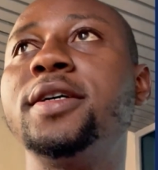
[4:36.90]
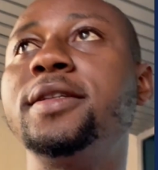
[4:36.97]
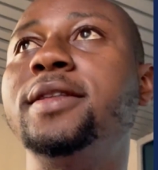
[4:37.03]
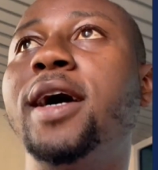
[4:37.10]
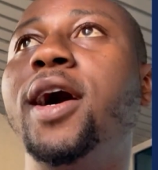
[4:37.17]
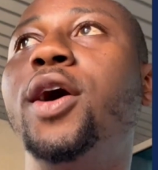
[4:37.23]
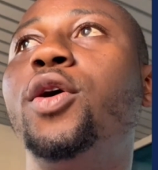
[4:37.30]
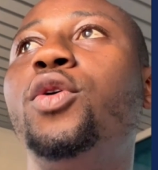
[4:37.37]

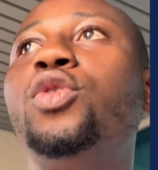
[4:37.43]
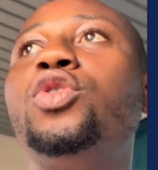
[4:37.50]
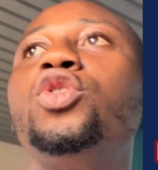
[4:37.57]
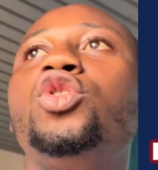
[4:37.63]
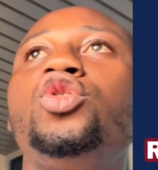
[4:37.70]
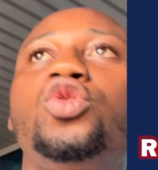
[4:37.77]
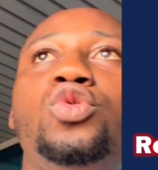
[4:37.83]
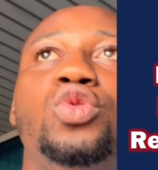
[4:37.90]
Now,
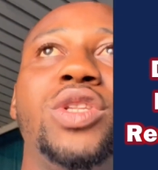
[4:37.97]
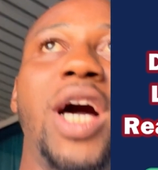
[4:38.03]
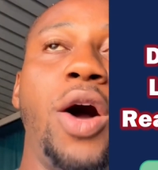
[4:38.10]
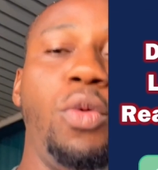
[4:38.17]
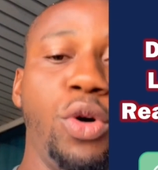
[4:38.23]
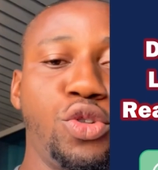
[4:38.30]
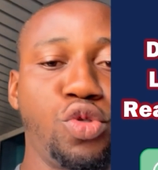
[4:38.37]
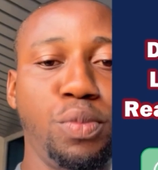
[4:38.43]
you now
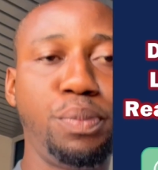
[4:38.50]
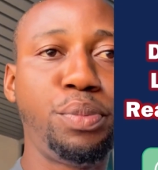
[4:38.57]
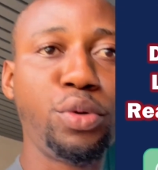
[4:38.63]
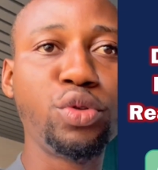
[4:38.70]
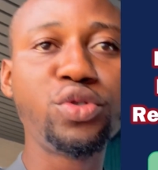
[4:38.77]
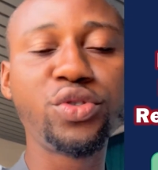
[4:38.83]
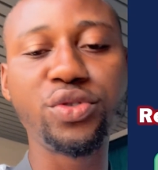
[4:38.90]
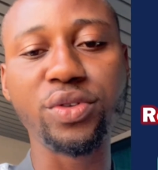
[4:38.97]
want to
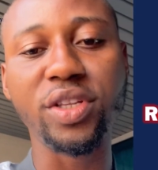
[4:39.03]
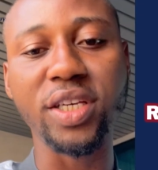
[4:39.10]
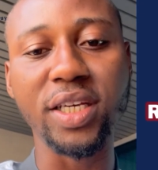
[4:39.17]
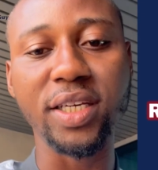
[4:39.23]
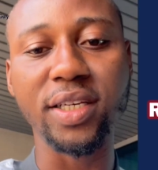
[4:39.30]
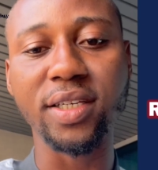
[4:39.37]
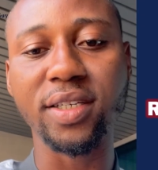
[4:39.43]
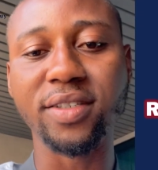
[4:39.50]
put
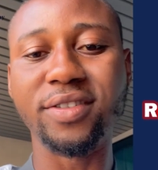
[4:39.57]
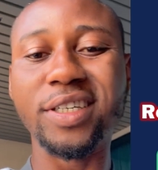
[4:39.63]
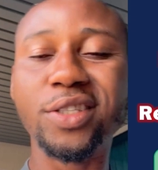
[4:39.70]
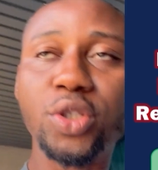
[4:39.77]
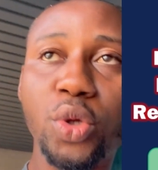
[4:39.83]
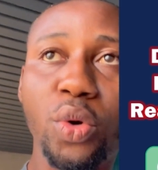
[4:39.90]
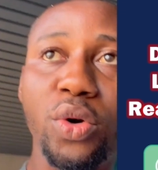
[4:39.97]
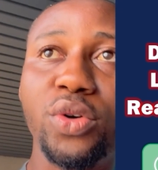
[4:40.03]
the
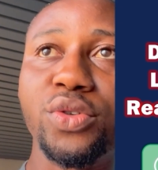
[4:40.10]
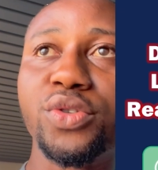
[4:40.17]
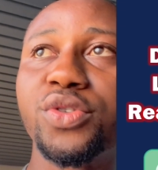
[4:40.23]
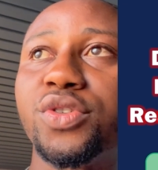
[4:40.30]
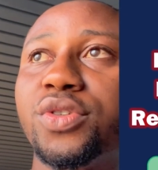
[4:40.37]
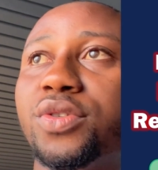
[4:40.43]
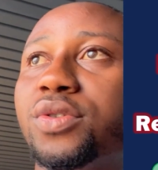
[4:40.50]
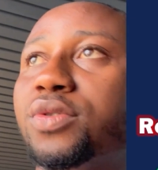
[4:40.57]

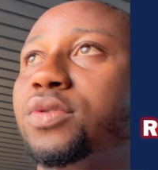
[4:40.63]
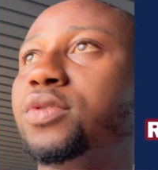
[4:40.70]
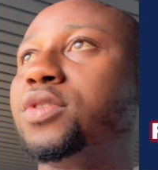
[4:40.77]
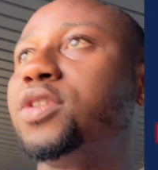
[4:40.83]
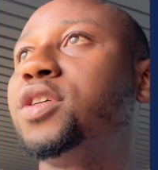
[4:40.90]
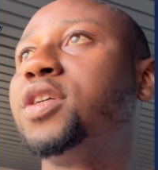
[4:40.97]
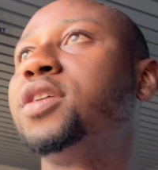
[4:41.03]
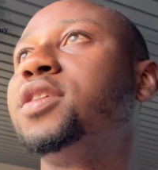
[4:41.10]
returns,
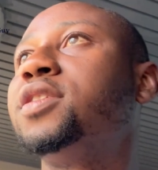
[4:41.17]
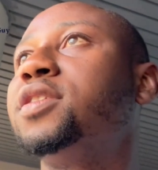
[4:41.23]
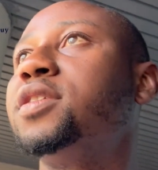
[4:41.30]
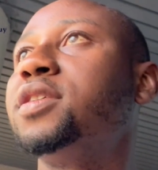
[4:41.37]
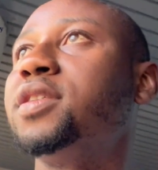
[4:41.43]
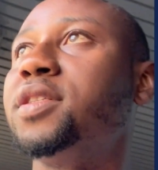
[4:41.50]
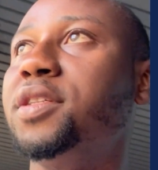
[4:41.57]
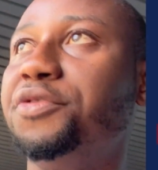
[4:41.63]

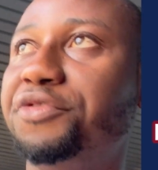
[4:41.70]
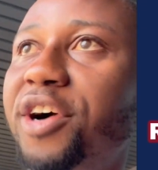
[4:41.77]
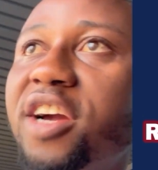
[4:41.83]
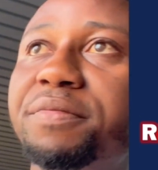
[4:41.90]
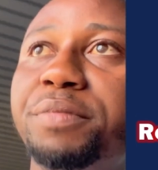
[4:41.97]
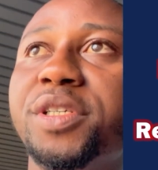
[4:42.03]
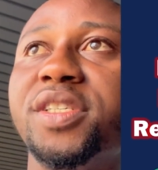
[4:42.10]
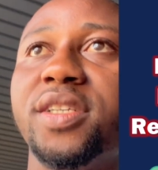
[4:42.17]
the 5%,
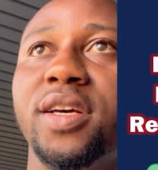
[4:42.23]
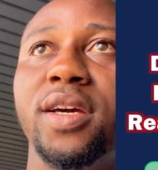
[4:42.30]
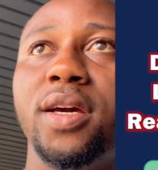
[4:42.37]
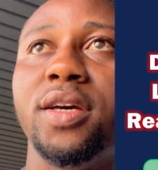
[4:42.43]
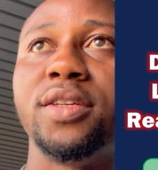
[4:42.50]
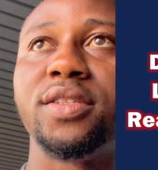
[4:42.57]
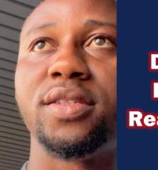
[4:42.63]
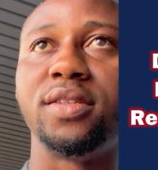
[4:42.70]

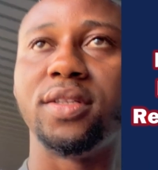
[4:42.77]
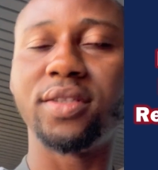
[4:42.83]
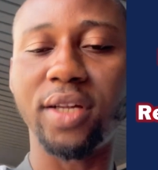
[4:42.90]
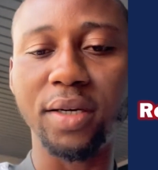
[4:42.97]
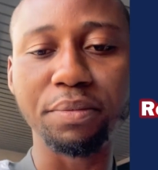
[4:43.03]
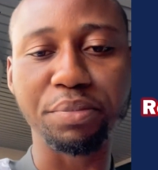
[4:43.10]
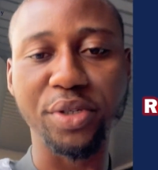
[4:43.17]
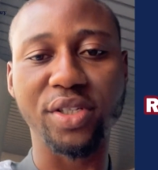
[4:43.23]
the
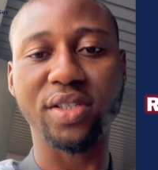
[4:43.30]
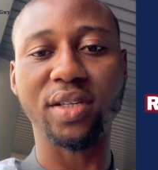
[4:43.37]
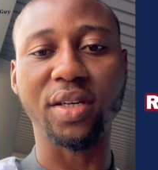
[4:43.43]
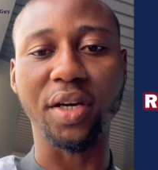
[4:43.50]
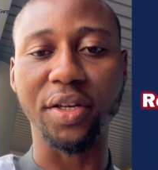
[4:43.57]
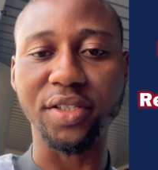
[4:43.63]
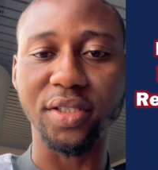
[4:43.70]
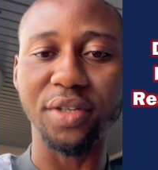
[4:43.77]

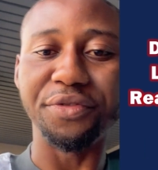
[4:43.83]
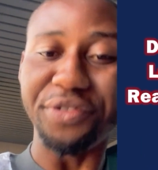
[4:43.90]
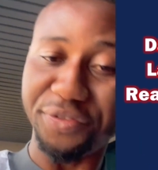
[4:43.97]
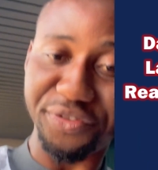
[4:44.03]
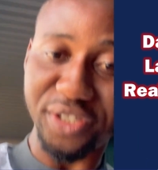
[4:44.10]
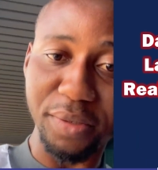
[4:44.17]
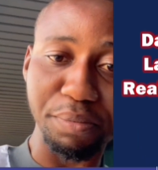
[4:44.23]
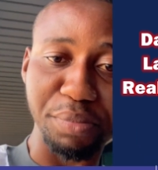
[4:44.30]
10%, the
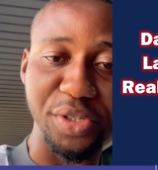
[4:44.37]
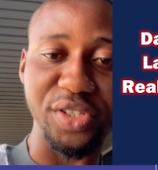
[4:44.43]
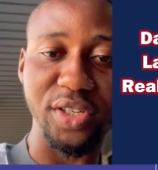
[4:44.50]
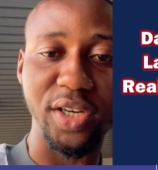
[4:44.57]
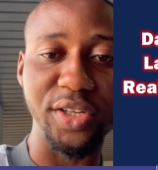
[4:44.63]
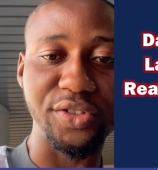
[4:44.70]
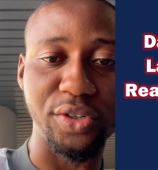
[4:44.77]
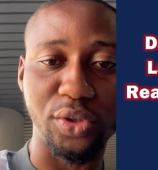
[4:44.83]

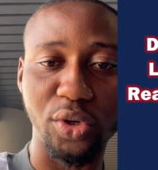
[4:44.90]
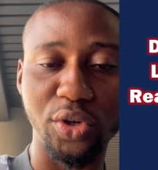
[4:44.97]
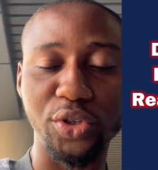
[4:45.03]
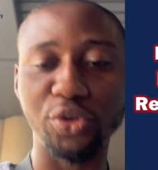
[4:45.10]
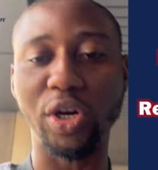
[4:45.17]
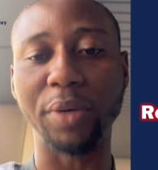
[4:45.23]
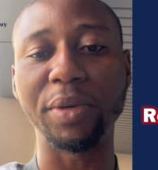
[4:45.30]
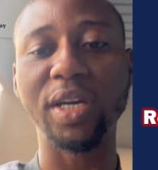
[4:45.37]
15% returns
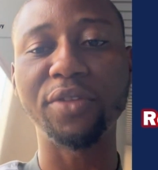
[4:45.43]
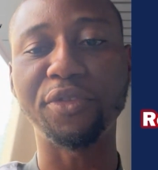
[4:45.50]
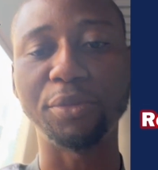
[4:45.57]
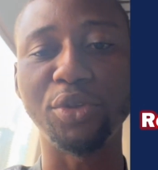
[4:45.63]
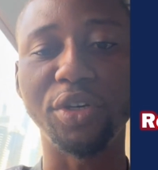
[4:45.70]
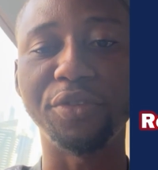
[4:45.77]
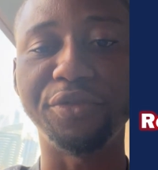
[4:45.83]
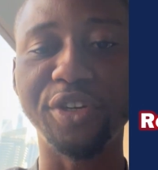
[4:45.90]
you are making from
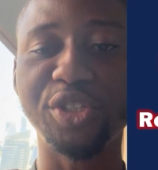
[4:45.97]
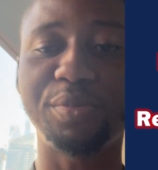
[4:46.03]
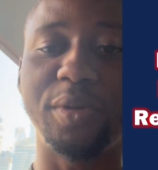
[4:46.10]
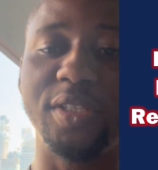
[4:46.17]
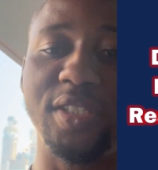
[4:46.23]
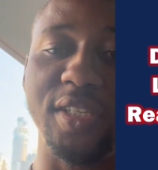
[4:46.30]
your investment